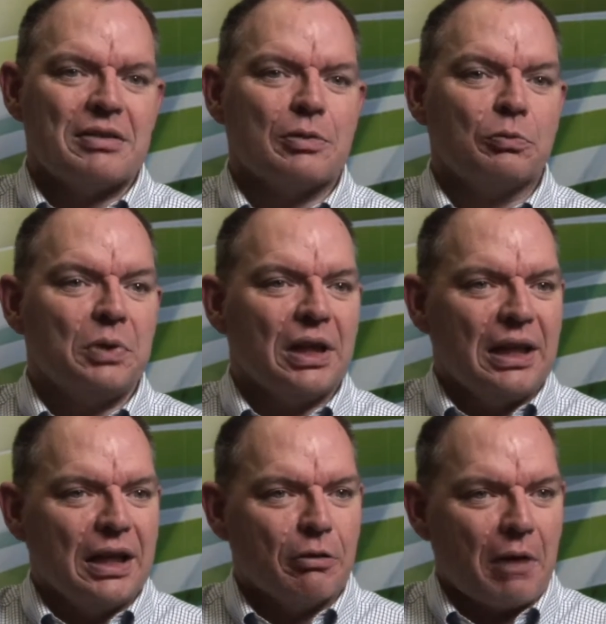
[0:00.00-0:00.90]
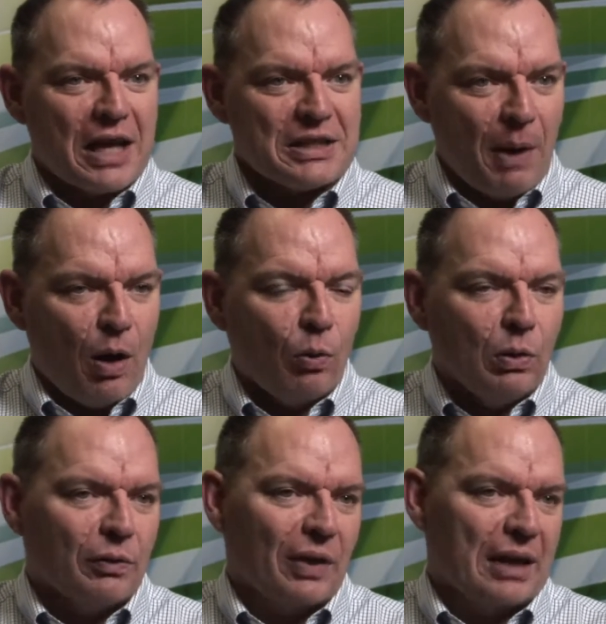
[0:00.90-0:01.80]
to really grasp
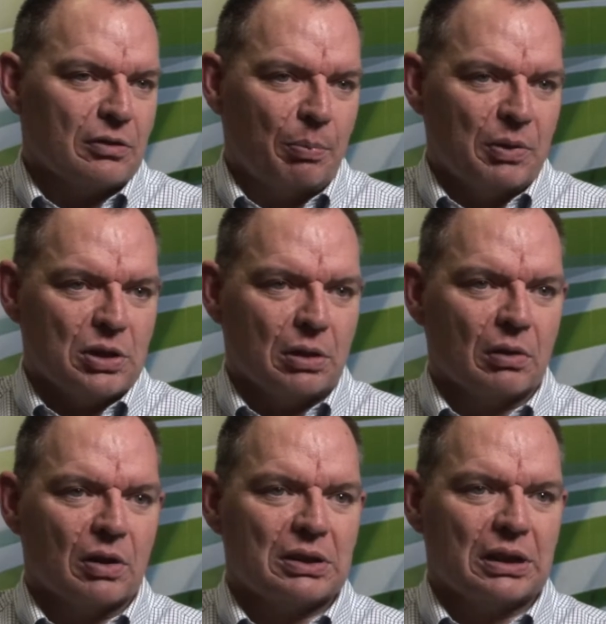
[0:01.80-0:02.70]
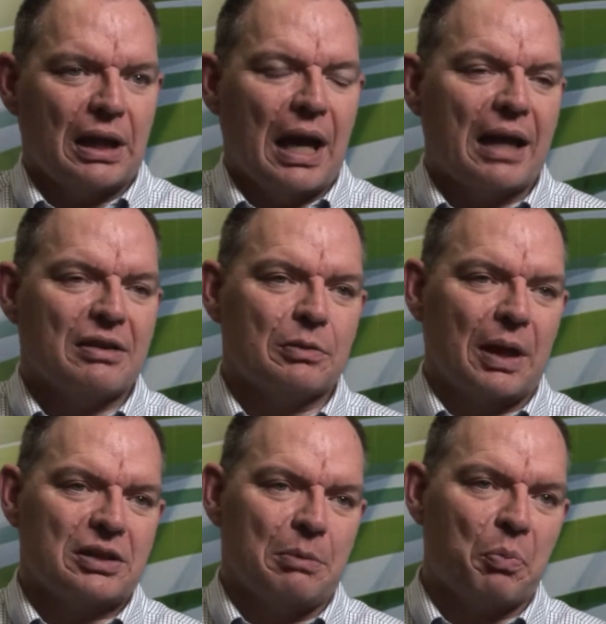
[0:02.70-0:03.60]
hold of that opportunity and to
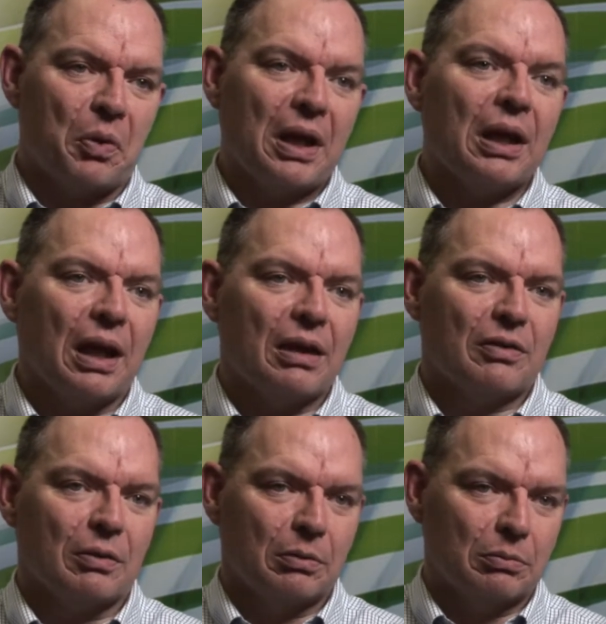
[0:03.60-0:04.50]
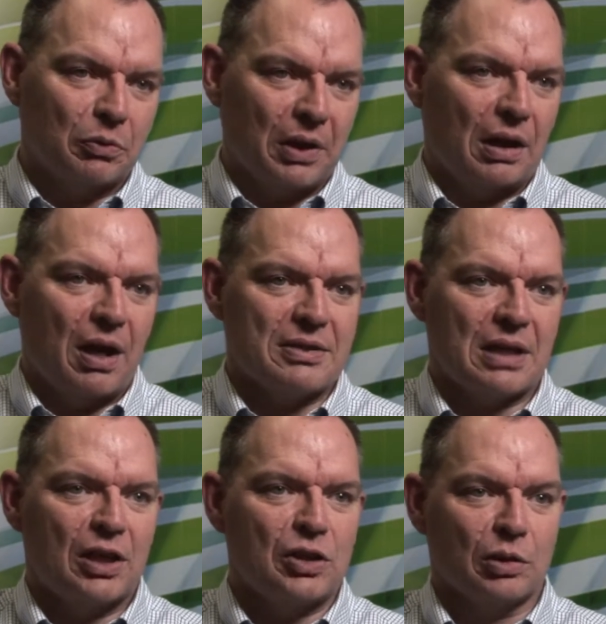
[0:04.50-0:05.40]
actually bring it to
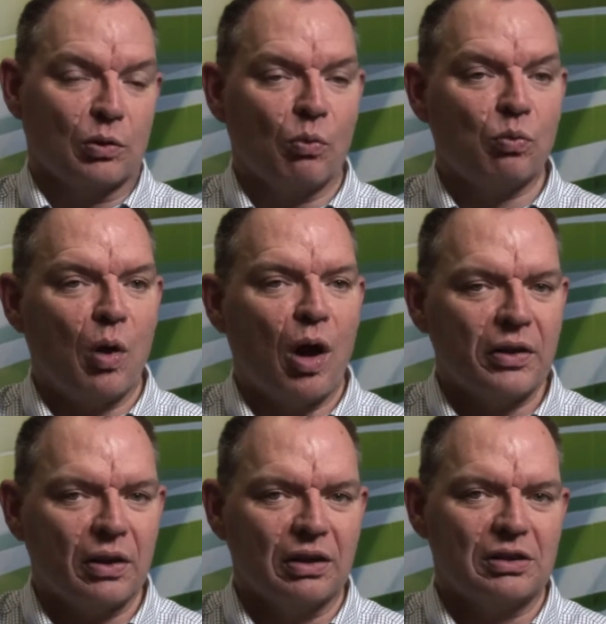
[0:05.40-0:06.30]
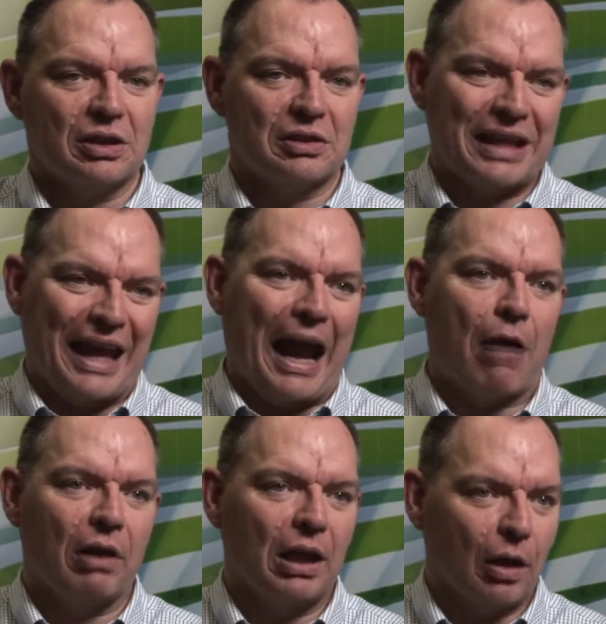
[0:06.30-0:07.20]
realisation rather than just
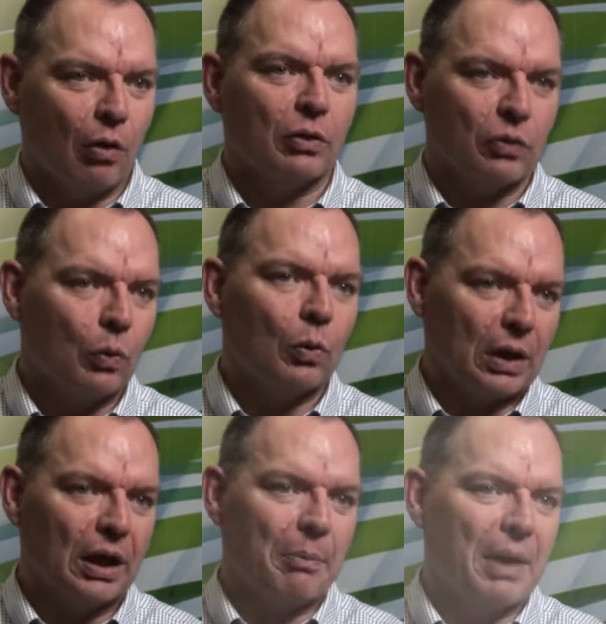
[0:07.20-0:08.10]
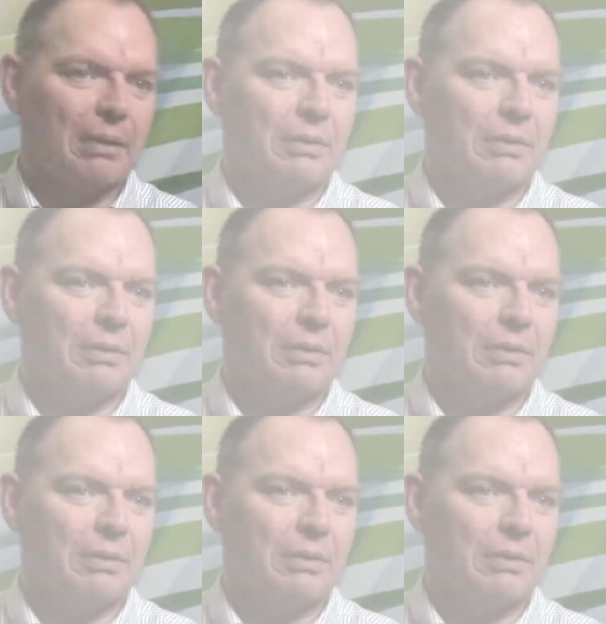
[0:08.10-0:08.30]
carrying on talking about